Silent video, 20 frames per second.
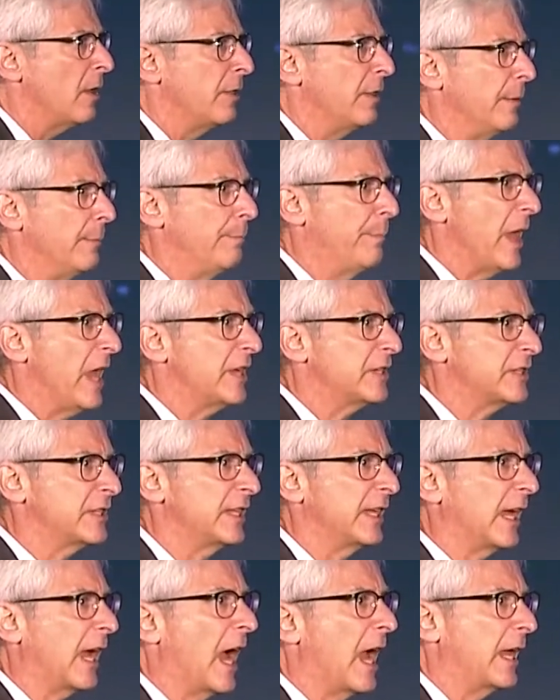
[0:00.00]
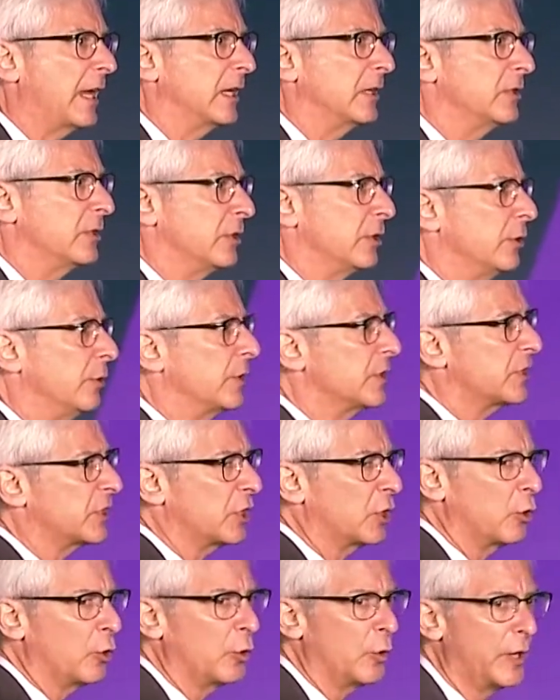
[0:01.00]
the best thing I can do is to
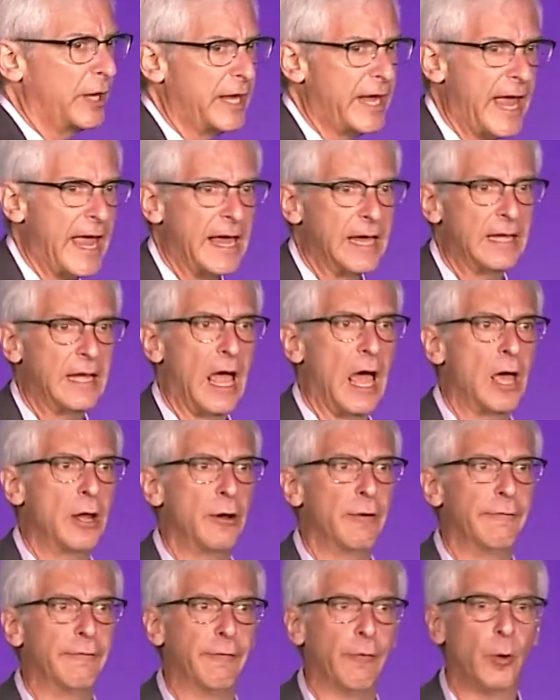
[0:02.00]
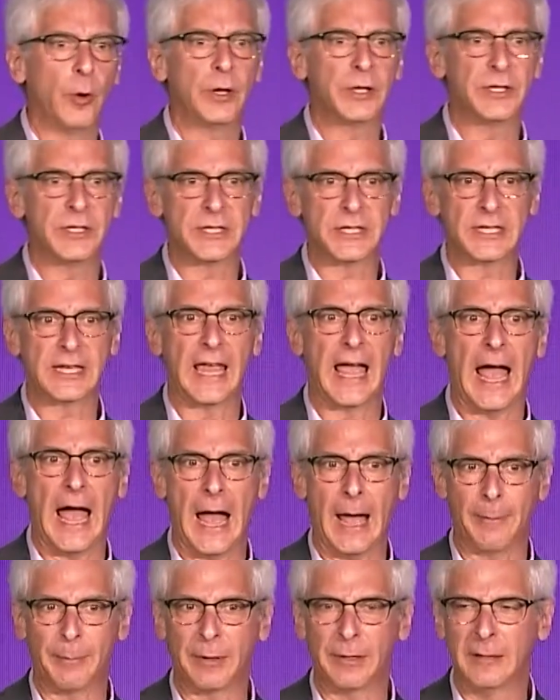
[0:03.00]
create an avoidance
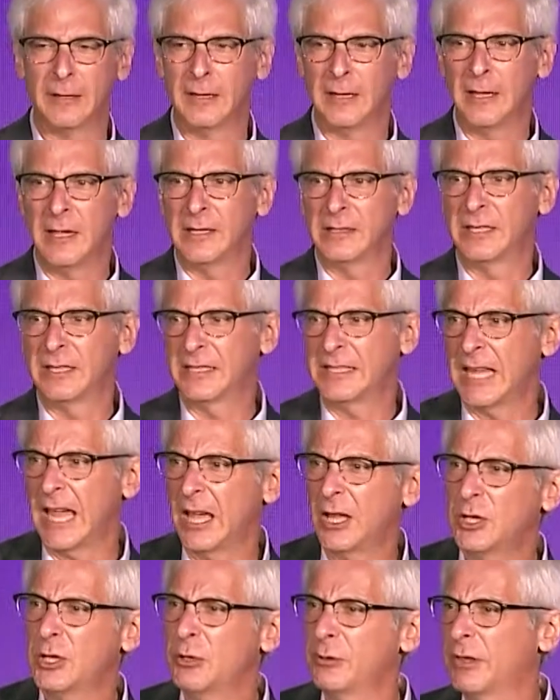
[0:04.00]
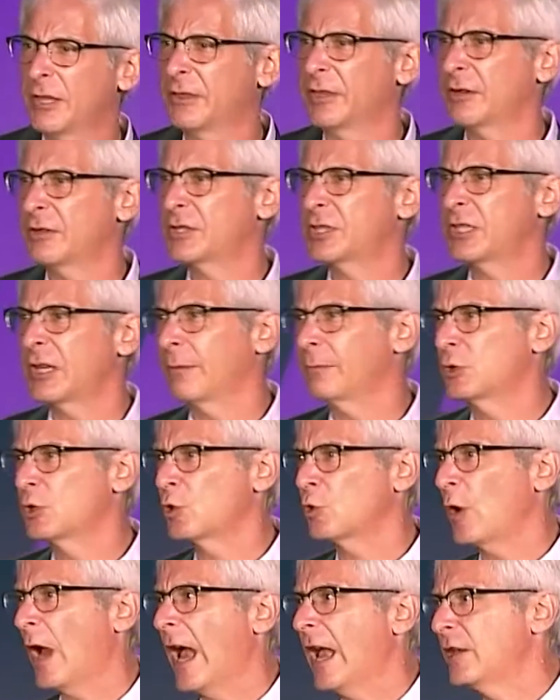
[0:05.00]
gap, to tell you that there's some
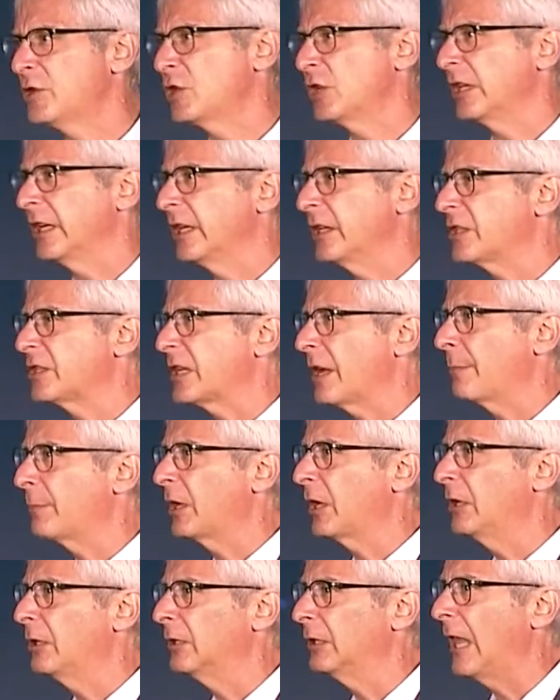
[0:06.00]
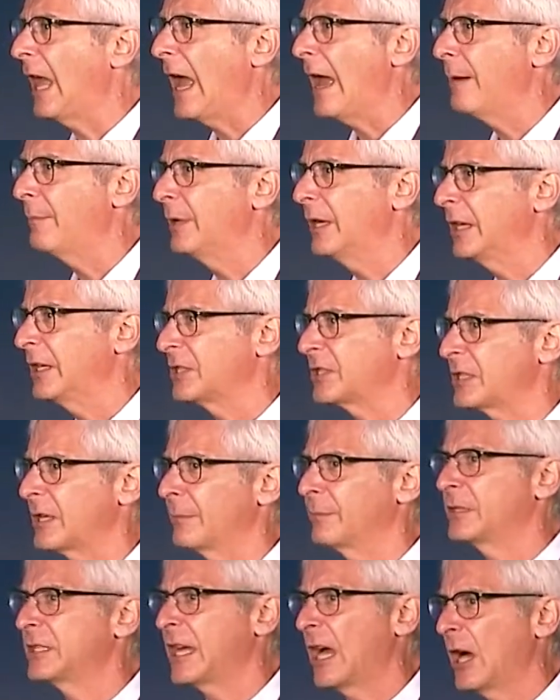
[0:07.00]
tragedy, some calamity,
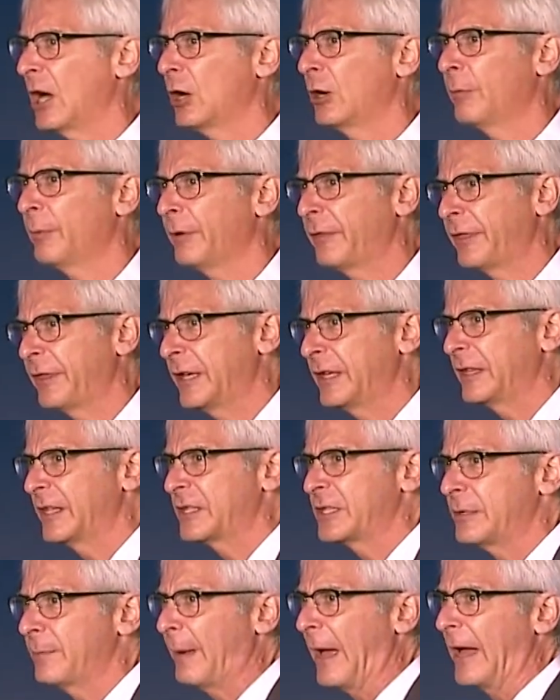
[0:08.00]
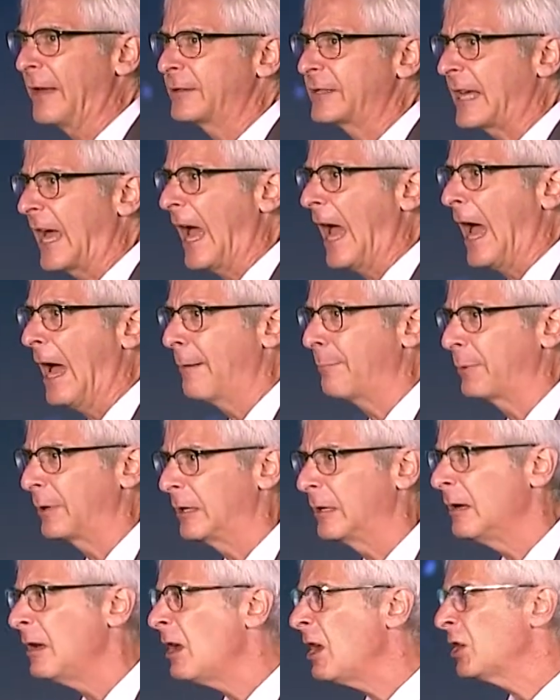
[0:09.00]
some terrible thing that's about to
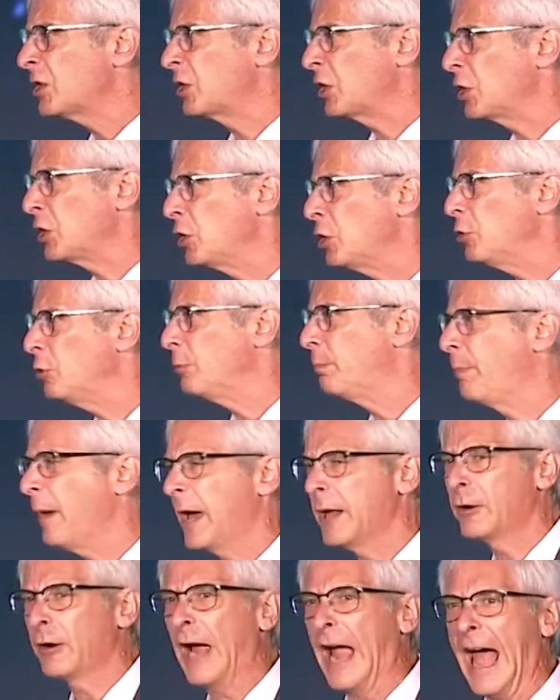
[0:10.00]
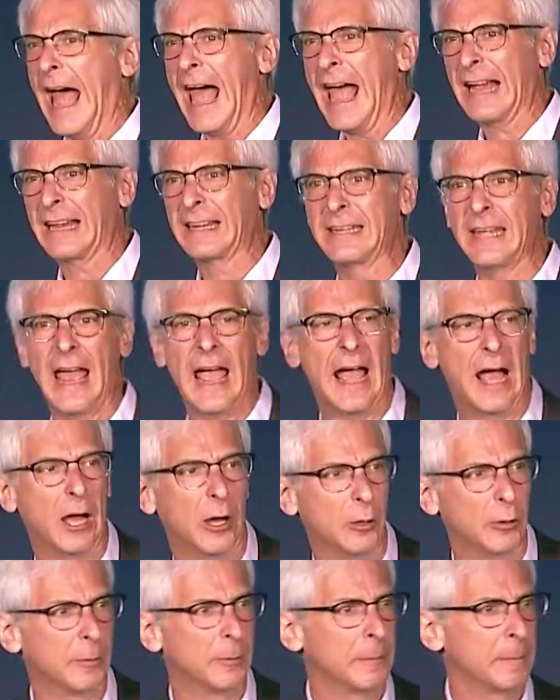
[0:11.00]
happen, so you'd better act
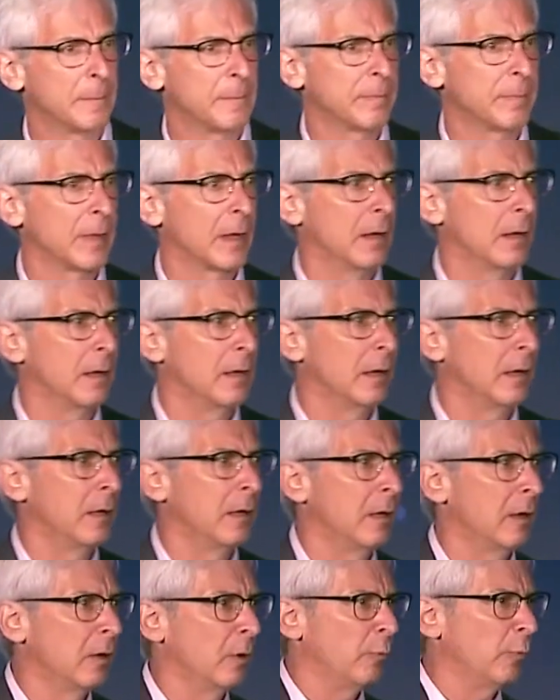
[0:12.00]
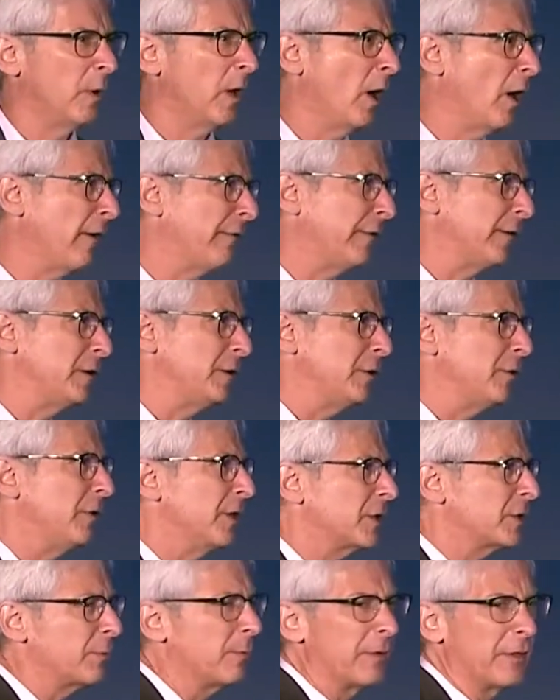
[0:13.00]
now. We often do
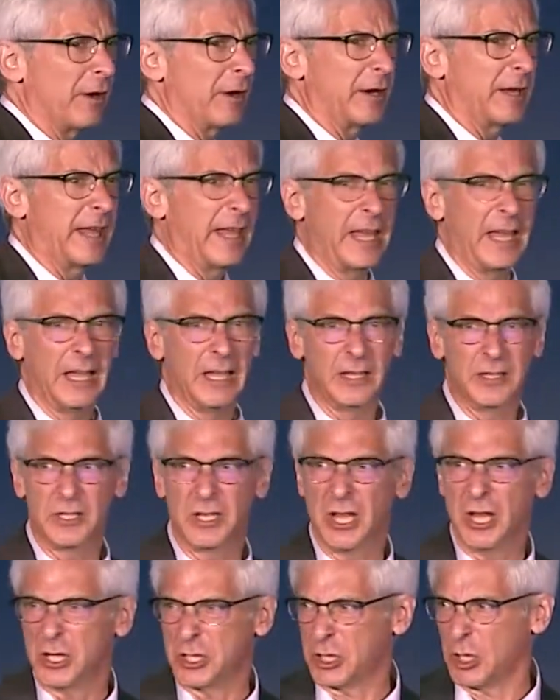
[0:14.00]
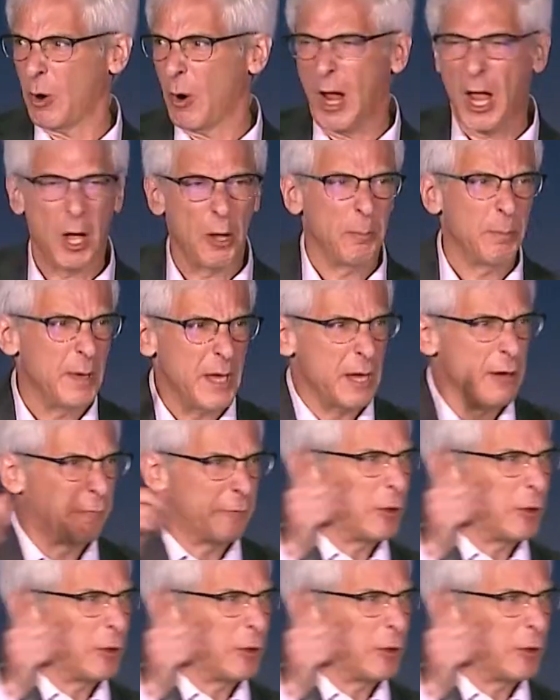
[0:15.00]
this with our kids. So help me, if